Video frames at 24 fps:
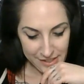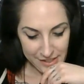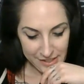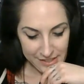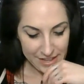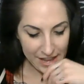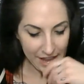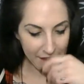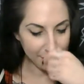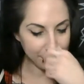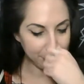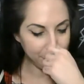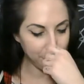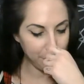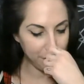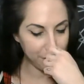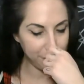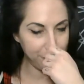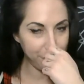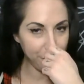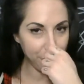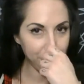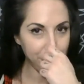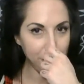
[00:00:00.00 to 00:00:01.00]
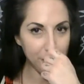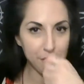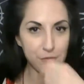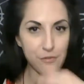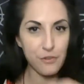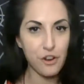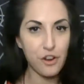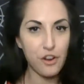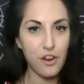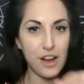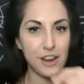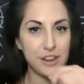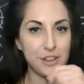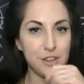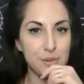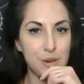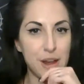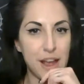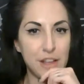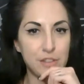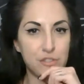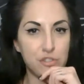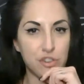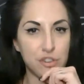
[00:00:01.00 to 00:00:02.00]
Yeah, so I feel like for a lot of you
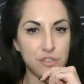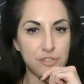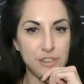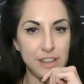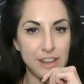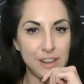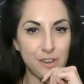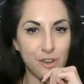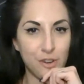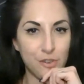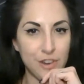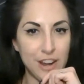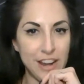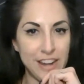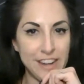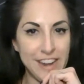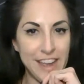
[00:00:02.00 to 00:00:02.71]
guys, you're single right